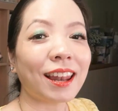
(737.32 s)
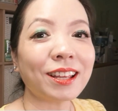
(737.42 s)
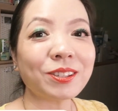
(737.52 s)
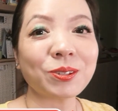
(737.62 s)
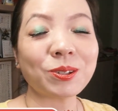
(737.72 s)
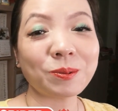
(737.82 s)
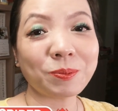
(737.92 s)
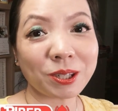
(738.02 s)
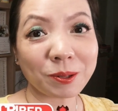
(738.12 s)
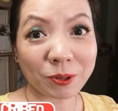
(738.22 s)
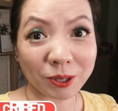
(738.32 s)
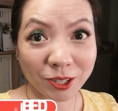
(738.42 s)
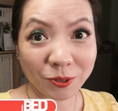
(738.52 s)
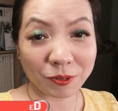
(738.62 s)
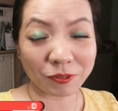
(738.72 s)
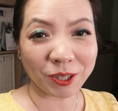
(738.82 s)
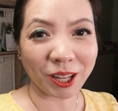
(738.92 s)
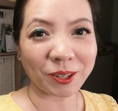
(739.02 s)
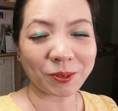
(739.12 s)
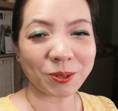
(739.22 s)
I like to do beauty products review,
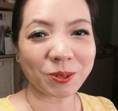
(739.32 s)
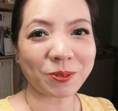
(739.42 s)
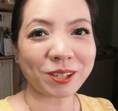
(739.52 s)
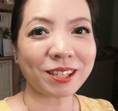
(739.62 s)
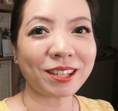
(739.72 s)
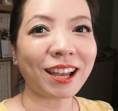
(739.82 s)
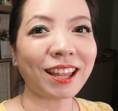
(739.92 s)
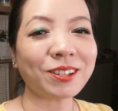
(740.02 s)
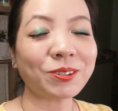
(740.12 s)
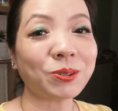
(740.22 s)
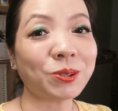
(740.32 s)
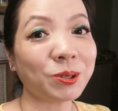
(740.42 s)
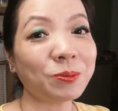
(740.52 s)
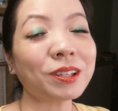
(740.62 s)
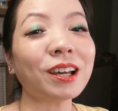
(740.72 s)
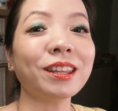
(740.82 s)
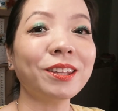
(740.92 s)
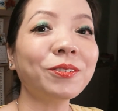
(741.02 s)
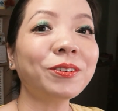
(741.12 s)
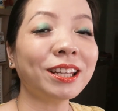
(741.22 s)
and also recently I like to dupe a
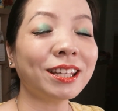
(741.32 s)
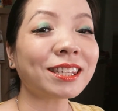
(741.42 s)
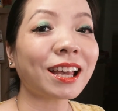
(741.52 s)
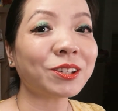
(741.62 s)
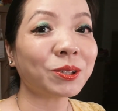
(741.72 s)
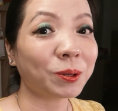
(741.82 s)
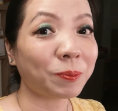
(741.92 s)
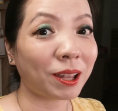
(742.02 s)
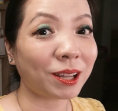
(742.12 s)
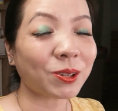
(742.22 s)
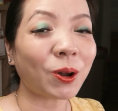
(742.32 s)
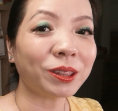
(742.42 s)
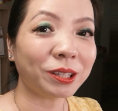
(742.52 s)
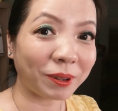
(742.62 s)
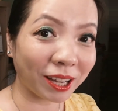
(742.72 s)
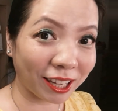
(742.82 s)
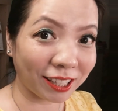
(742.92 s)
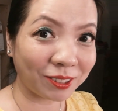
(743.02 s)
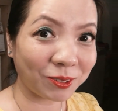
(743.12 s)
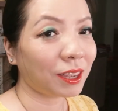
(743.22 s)
new release eyeshadow palettes on the
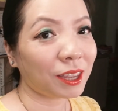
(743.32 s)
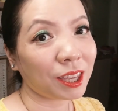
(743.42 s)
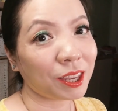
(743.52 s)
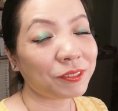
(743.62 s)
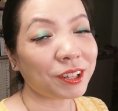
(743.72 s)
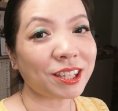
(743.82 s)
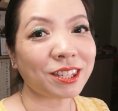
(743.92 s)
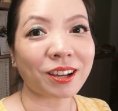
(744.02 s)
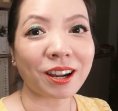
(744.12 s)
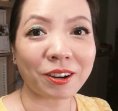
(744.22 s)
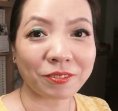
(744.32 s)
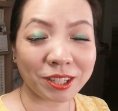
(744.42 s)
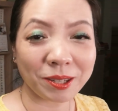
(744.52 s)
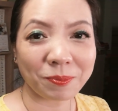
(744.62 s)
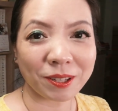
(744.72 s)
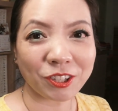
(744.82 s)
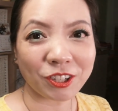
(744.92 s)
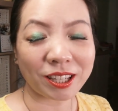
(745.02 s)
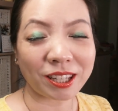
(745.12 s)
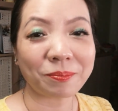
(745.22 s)
market. If this is your cup of tea, please
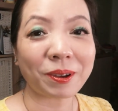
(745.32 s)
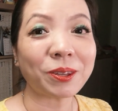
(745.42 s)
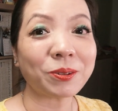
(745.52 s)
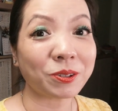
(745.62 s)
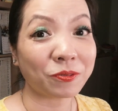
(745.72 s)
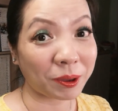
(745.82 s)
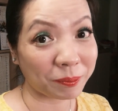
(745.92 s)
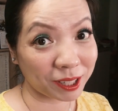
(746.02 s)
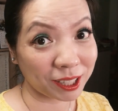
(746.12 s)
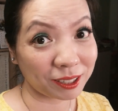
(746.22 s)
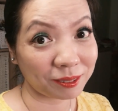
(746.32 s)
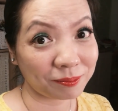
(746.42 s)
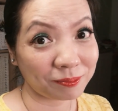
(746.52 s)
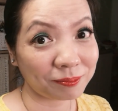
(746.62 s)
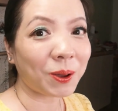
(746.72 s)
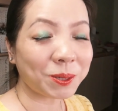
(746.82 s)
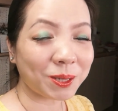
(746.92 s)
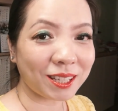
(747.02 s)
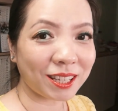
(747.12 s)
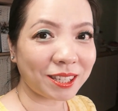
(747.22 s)
join in my YouTube family.
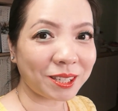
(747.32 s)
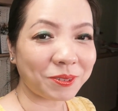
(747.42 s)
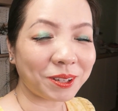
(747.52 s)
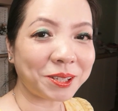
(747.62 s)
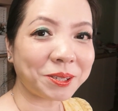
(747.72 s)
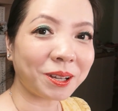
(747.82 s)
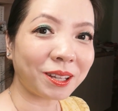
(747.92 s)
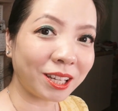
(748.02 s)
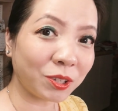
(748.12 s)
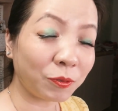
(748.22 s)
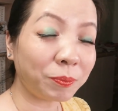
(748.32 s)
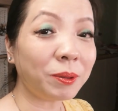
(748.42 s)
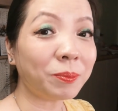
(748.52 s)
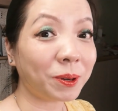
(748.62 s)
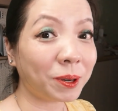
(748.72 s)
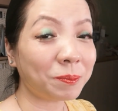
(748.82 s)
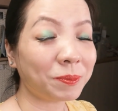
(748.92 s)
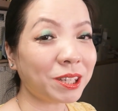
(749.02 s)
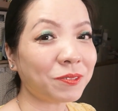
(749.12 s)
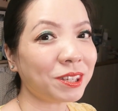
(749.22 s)
Also dears, if you'd like to connect with me more,
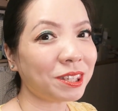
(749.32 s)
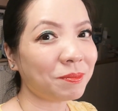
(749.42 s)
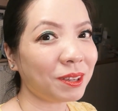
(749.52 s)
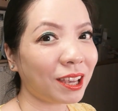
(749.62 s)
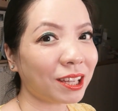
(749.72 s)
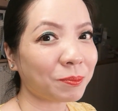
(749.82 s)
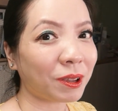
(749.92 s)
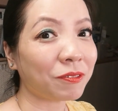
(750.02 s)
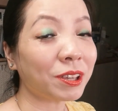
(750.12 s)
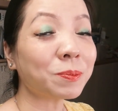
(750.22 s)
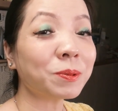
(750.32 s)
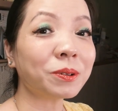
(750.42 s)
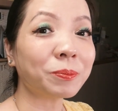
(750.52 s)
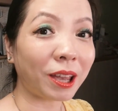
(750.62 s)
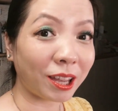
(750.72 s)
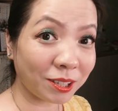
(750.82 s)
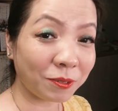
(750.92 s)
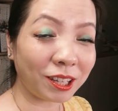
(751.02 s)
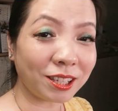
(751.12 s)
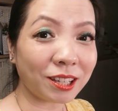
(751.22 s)
please visit me at my Facebook and
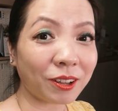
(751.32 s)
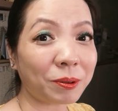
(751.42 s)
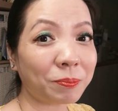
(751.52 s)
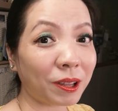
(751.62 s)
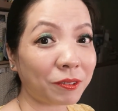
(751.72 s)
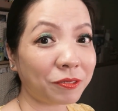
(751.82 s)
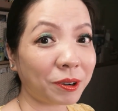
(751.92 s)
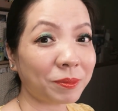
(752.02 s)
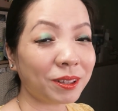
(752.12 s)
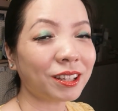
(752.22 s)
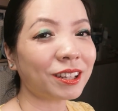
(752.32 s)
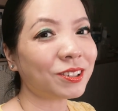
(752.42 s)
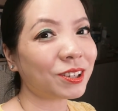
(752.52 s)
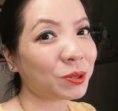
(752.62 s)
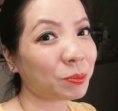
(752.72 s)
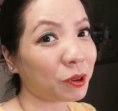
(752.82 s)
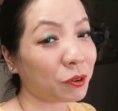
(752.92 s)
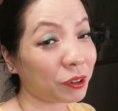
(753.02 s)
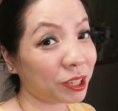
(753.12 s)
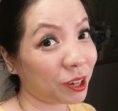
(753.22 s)
Instagram platform. The address will be
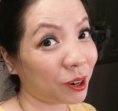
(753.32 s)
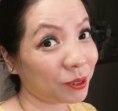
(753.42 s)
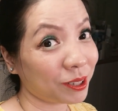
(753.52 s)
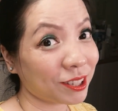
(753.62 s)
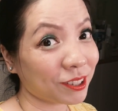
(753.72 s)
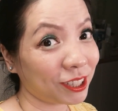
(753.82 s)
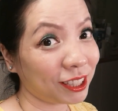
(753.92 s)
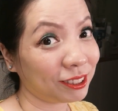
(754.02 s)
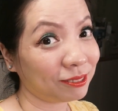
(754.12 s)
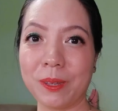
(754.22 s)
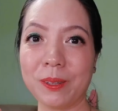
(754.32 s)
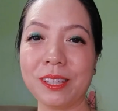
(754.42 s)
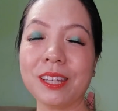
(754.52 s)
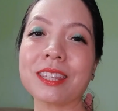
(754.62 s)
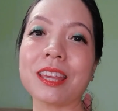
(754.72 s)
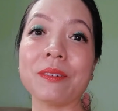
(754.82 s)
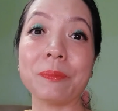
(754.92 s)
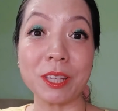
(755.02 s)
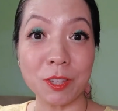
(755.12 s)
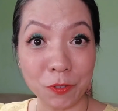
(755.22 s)
over here on the screen. May you dears have
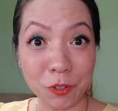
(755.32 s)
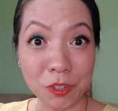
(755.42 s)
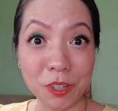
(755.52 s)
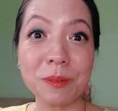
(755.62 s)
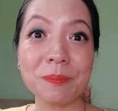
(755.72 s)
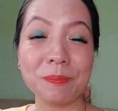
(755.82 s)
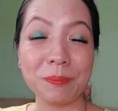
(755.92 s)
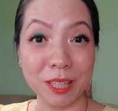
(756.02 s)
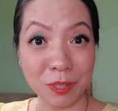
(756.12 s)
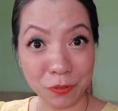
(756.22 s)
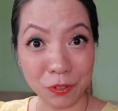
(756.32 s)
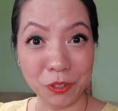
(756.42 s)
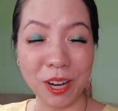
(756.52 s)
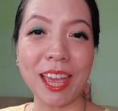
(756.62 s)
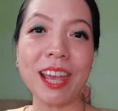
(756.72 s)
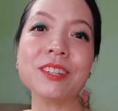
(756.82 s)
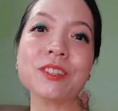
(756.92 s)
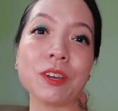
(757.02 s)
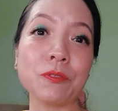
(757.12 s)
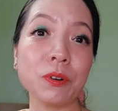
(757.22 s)
a peaceful, blissful and
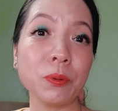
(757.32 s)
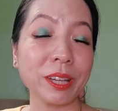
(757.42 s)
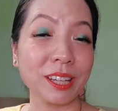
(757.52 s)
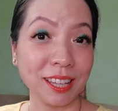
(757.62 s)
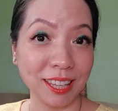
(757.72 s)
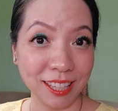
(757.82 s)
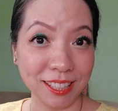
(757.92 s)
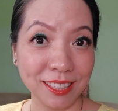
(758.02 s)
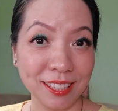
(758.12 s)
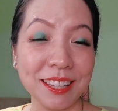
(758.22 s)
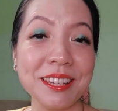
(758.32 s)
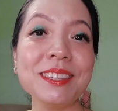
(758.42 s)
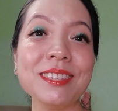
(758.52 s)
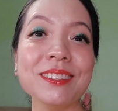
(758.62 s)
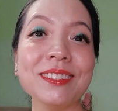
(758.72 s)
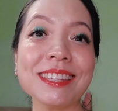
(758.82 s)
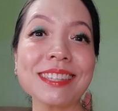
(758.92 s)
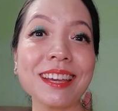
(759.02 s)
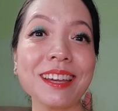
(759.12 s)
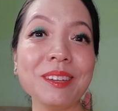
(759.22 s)
joyful week ahead. See you
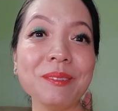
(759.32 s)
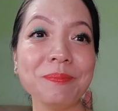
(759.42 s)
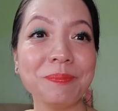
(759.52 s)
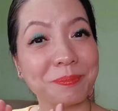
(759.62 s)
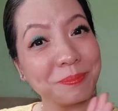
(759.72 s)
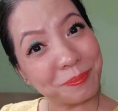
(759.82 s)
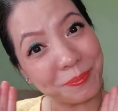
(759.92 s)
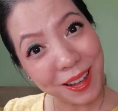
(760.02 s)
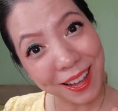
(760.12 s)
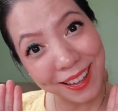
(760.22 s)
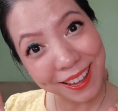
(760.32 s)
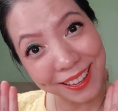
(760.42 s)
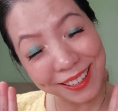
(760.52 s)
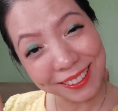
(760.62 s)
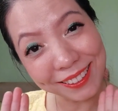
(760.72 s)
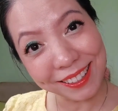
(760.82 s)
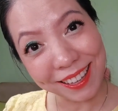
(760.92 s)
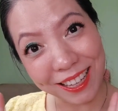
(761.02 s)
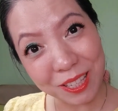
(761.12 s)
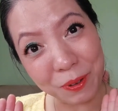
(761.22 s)
next time. Bye!
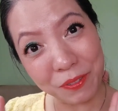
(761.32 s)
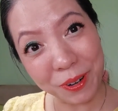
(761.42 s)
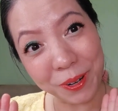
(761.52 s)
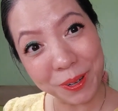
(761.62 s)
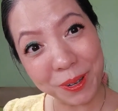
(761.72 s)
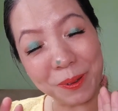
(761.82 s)
And before I